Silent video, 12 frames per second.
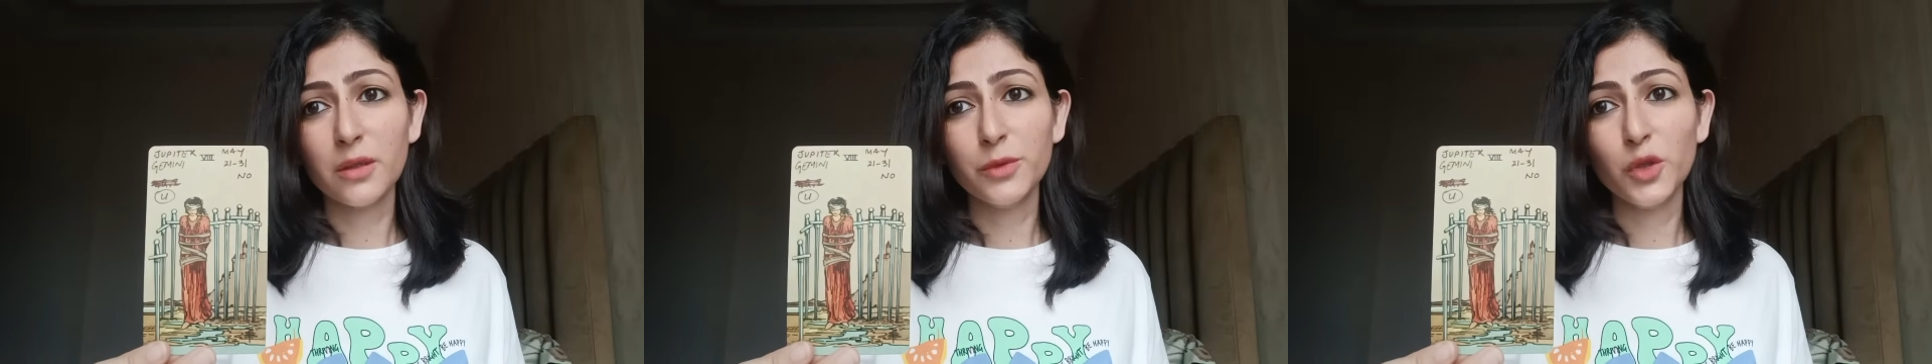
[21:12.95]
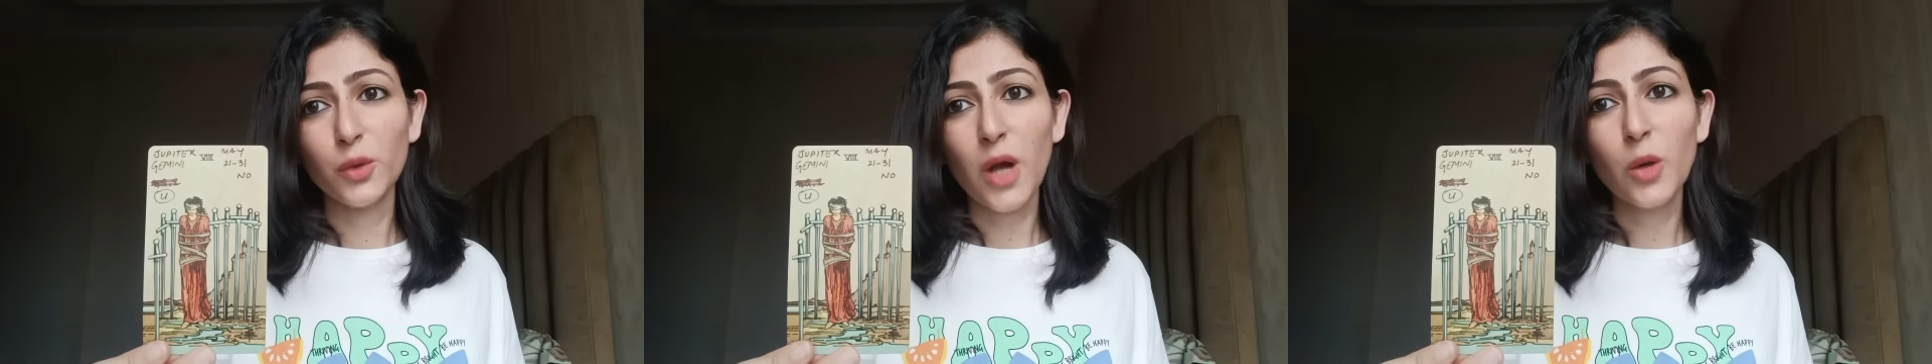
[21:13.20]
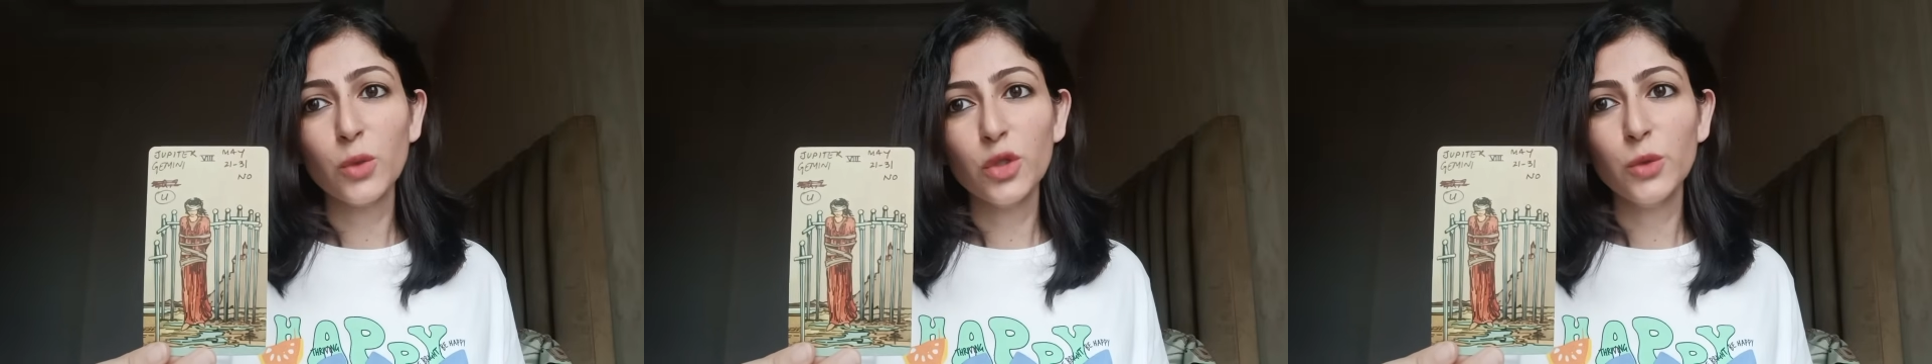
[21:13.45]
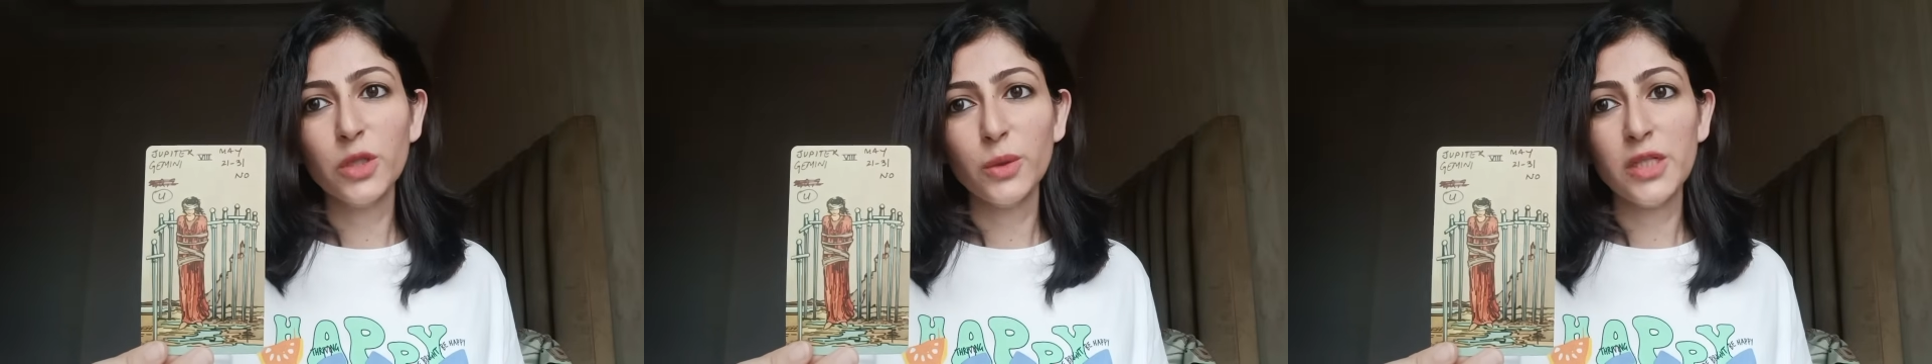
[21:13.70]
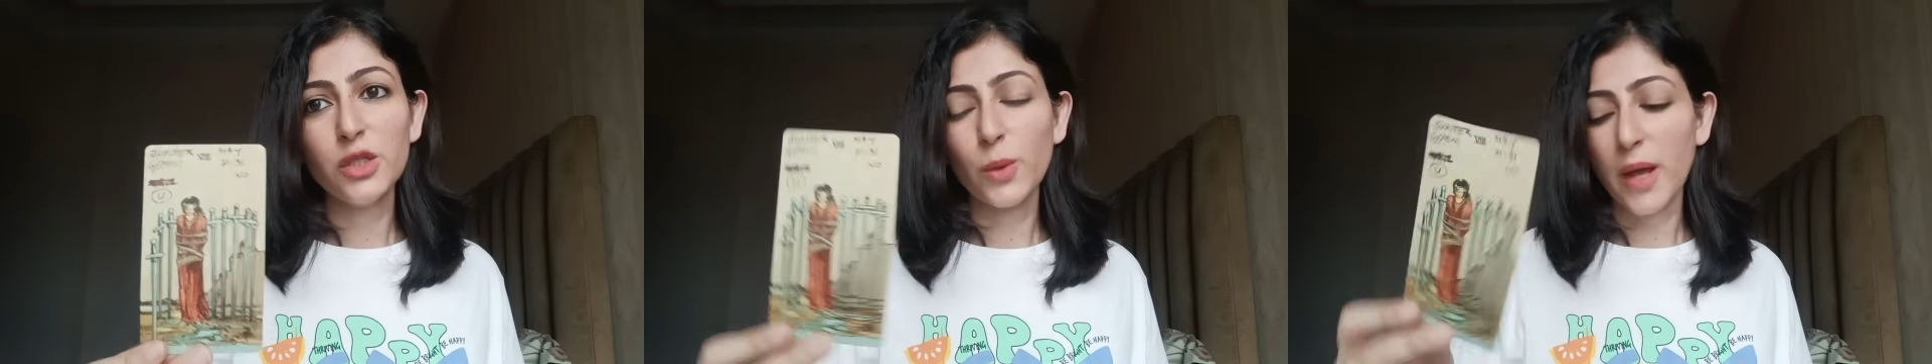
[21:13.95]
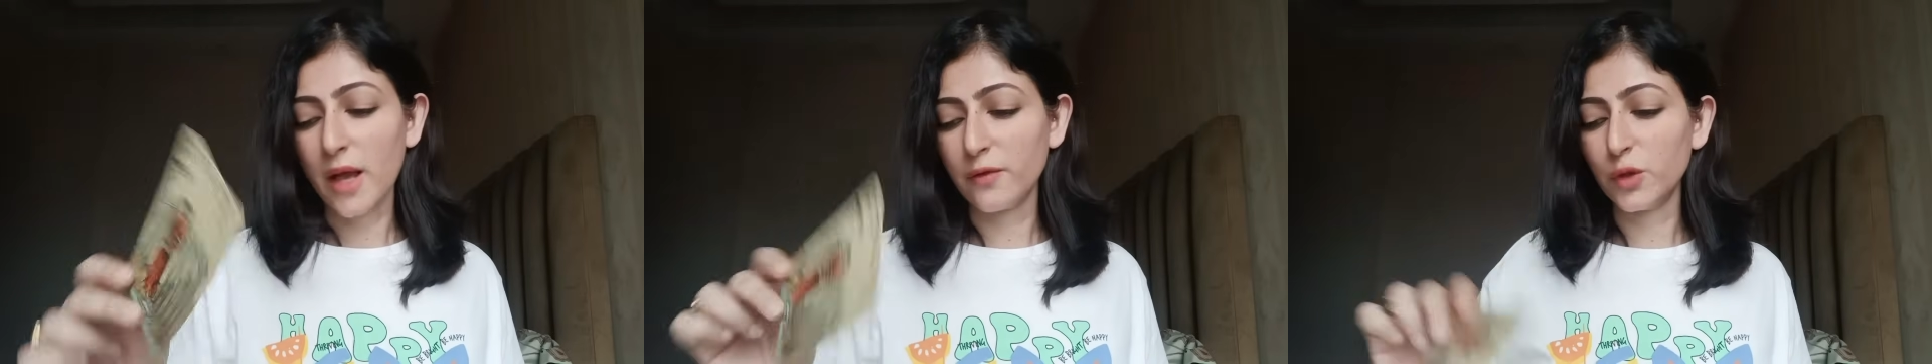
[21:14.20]
you know, outlook you need to
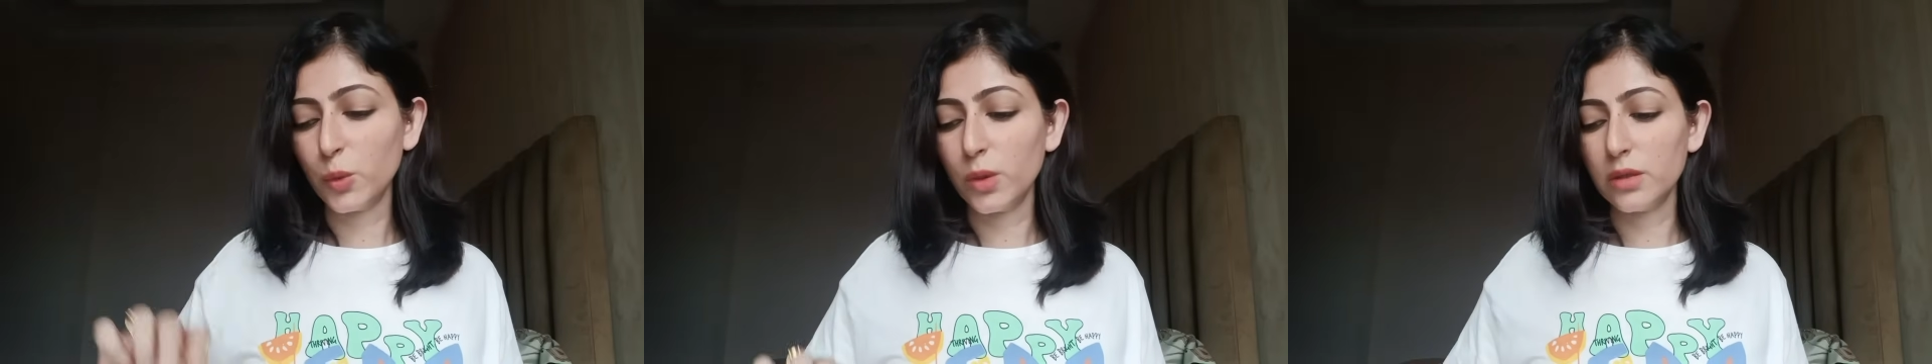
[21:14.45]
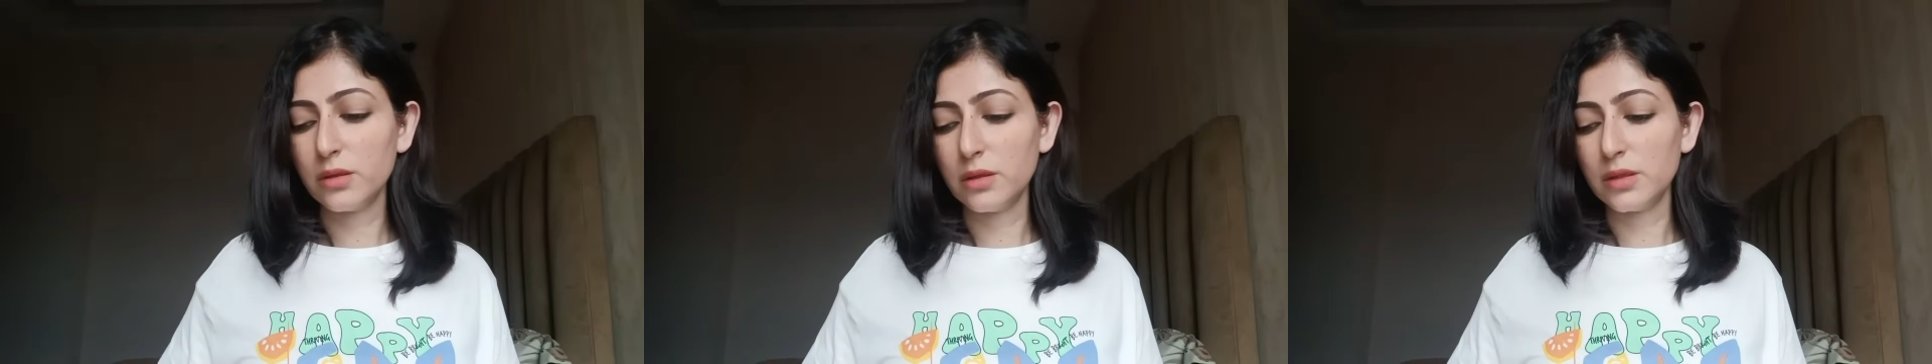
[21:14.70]
have towards